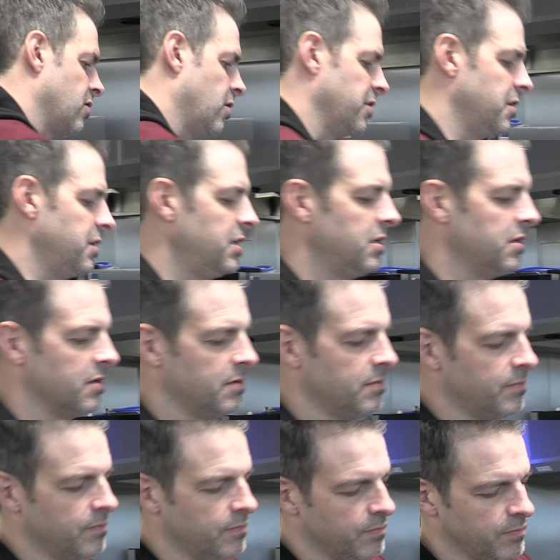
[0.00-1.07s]
is all you need.
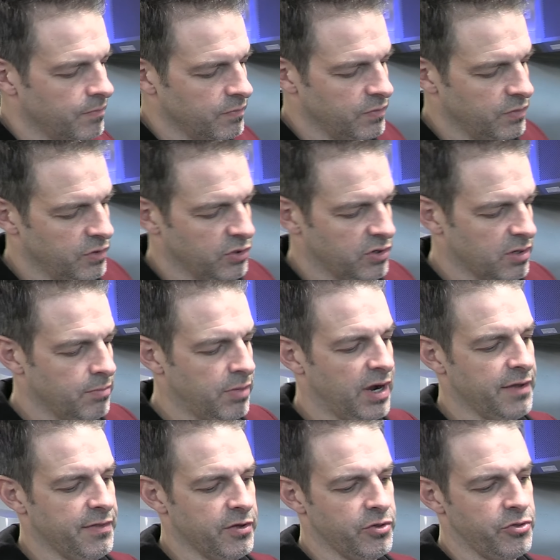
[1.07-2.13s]
You can
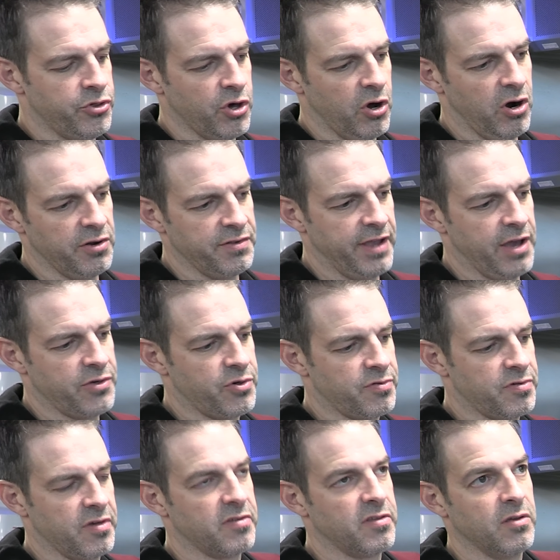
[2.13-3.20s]
buy the jar dasher
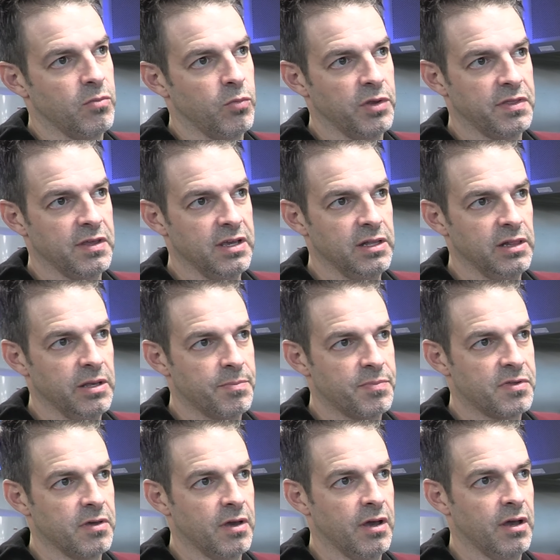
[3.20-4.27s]
system with the
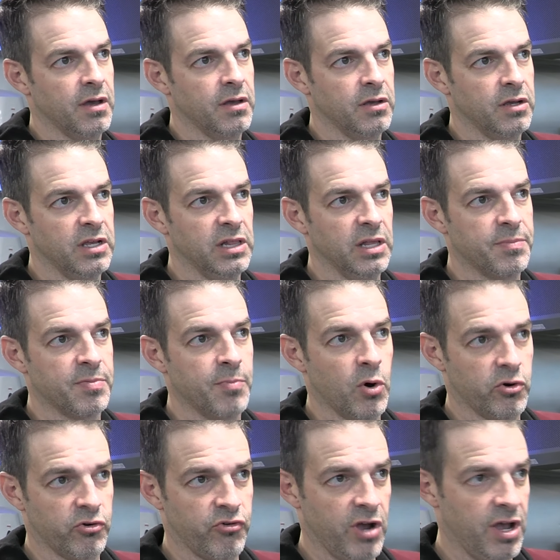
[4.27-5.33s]
Ellipse
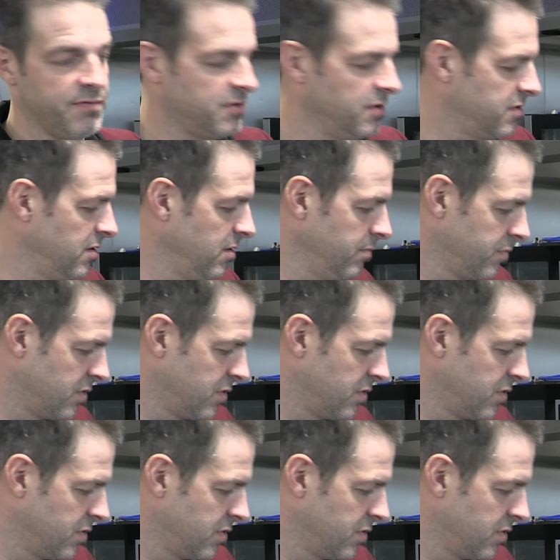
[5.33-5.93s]
motor drive system.